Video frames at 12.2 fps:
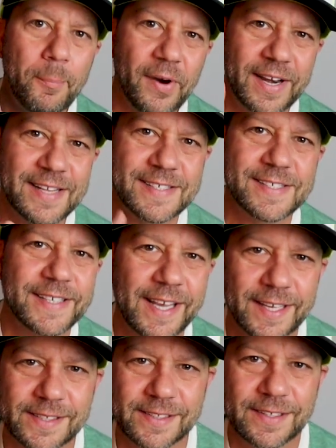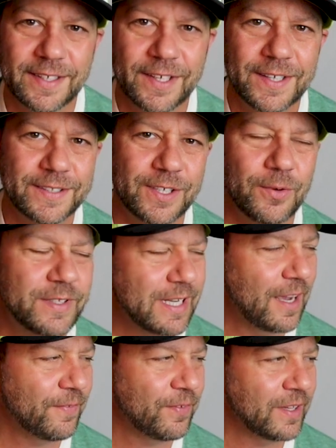but it sinks. So
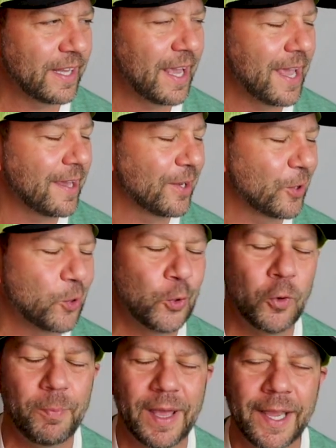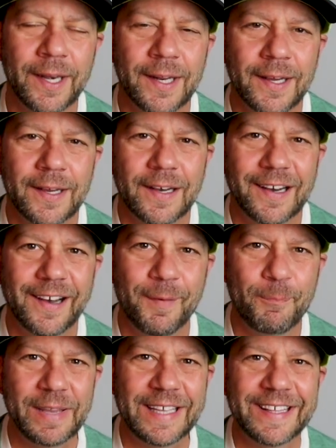definitely a cool bait.
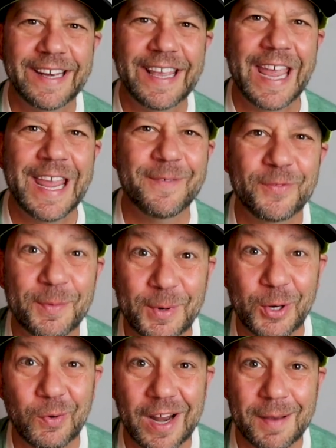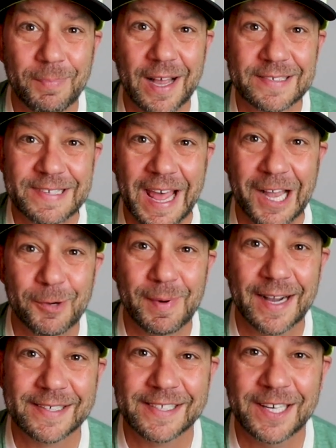Being that it came from Grandpa's tackle
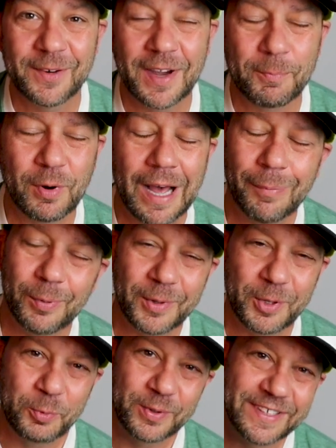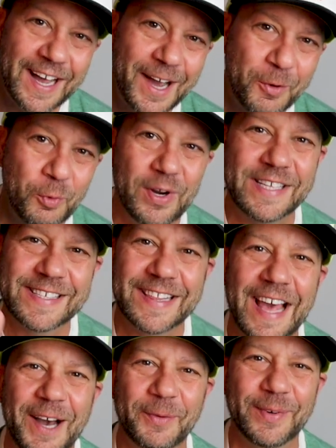box, though, I probably would not risk
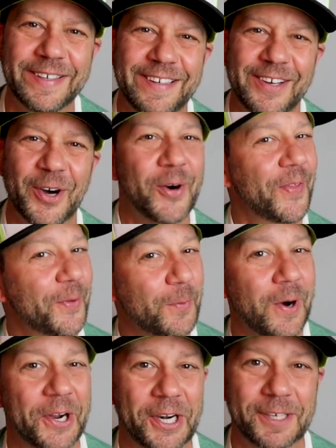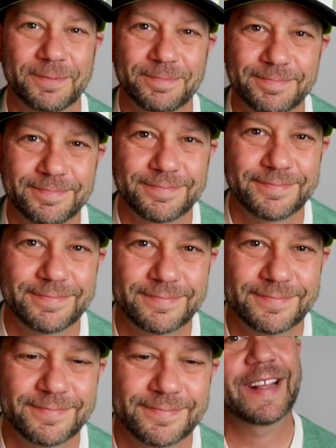that one on the water.
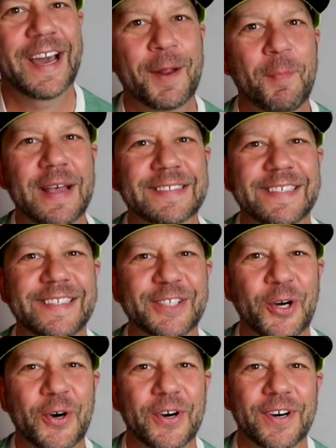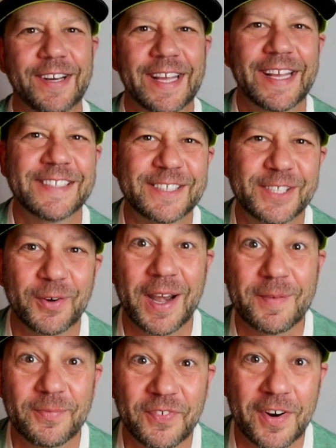Got a message on
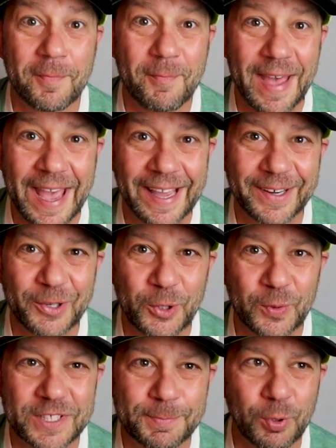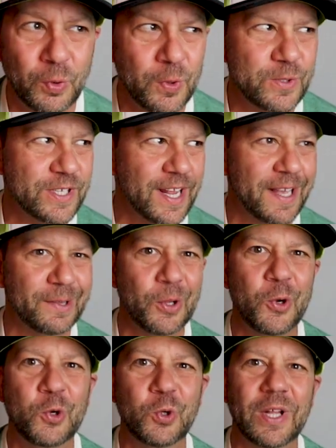Instagram from Matt, who was perusing a
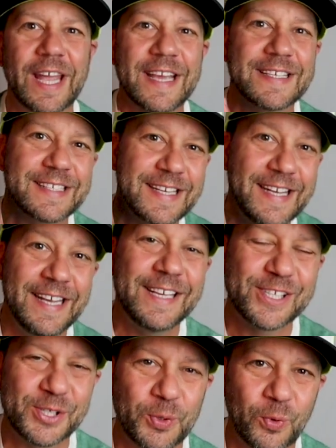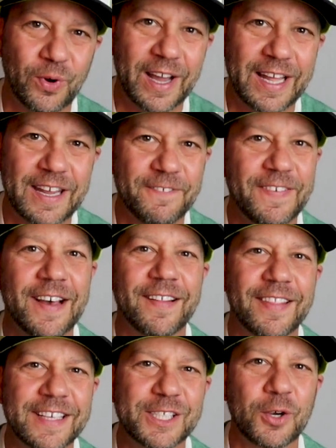local antique store, and he
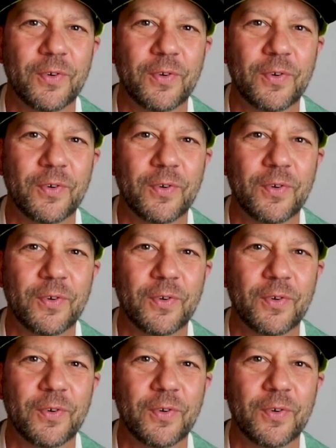found this